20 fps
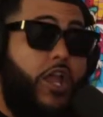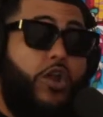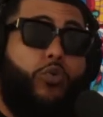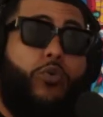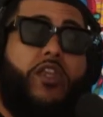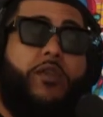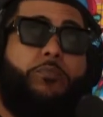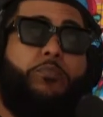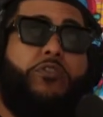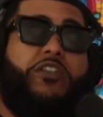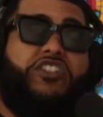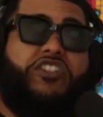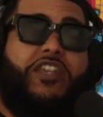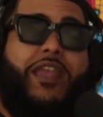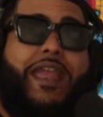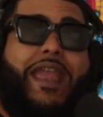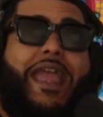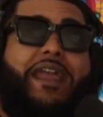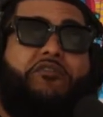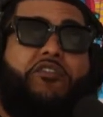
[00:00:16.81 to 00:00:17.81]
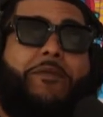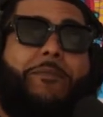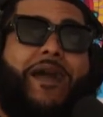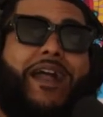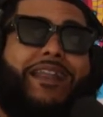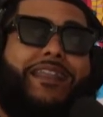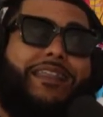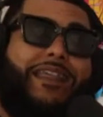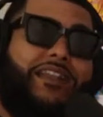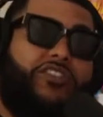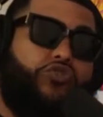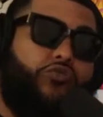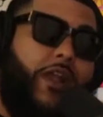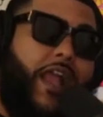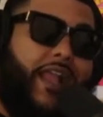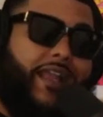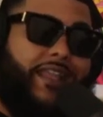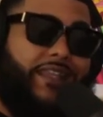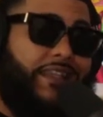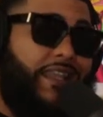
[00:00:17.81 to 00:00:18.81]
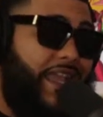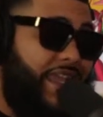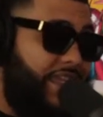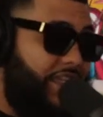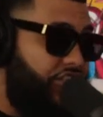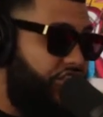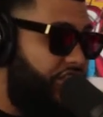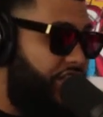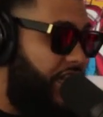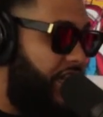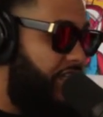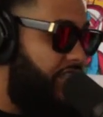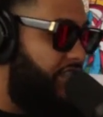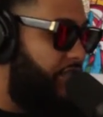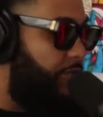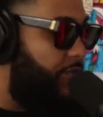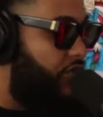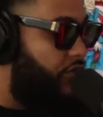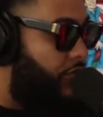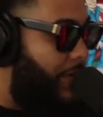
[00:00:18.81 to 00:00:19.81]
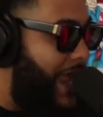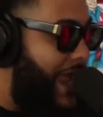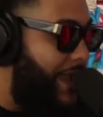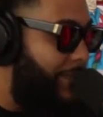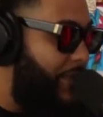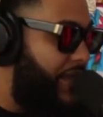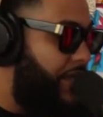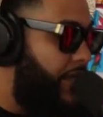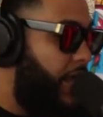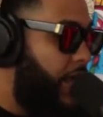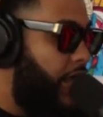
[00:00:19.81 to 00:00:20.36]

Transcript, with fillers: We appreciate everybody that's rocking, liking, sharing, subscribing.